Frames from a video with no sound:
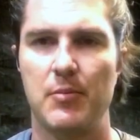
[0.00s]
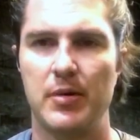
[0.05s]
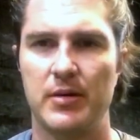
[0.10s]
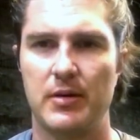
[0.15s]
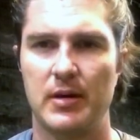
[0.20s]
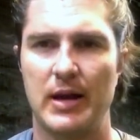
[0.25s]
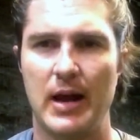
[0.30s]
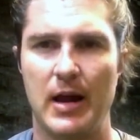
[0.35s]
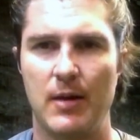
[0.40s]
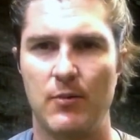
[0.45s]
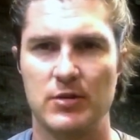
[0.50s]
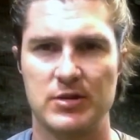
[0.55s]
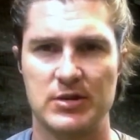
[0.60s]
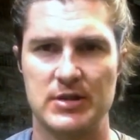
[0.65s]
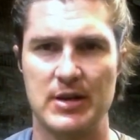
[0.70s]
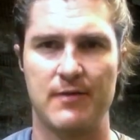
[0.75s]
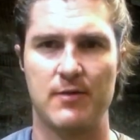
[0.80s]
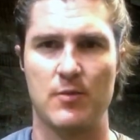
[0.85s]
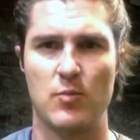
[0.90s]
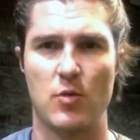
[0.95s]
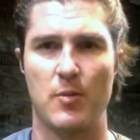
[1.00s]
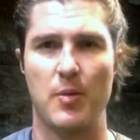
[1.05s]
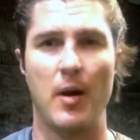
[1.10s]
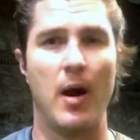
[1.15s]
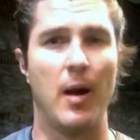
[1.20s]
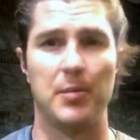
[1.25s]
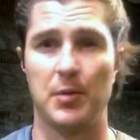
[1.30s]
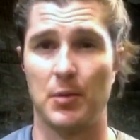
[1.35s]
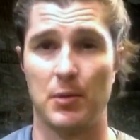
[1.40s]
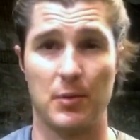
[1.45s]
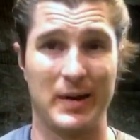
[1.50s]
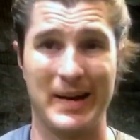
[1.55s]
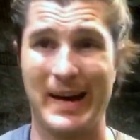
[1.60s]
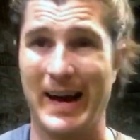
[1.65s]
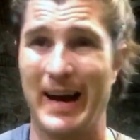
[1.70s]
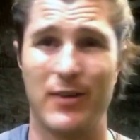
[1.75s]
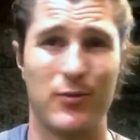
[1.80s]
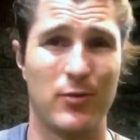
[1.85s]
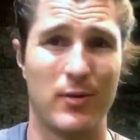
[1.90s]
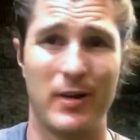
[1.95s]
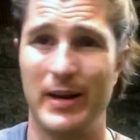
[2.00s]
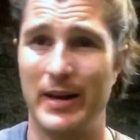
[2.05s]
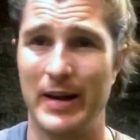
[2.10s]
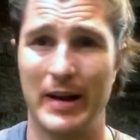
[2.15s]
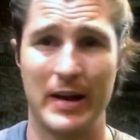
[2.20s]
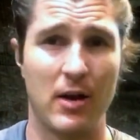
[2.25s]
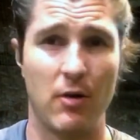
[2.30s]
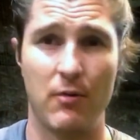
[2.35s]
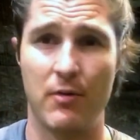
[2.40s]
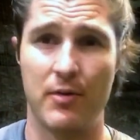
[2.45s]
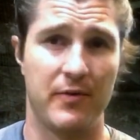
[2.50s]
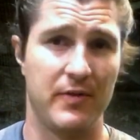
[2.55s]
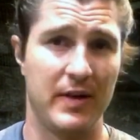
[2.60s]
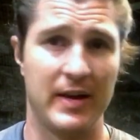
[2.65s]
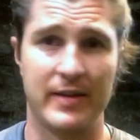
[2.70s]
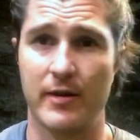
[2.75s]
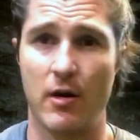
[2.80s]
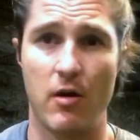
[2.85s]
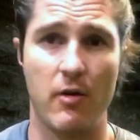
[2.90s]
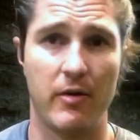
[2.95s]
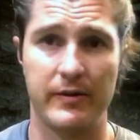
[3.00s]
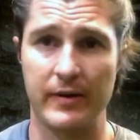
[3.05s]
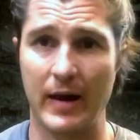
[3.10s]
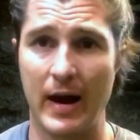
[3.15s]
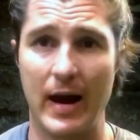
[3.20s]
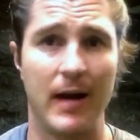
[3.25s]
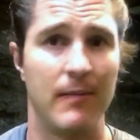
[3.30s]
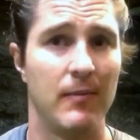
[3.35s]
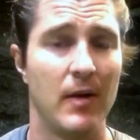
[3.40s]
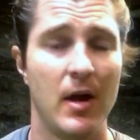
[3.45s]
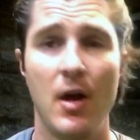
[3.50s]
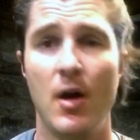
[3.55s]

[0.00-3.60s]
but the game was never more popular when guys were hitting it over the fence all the time.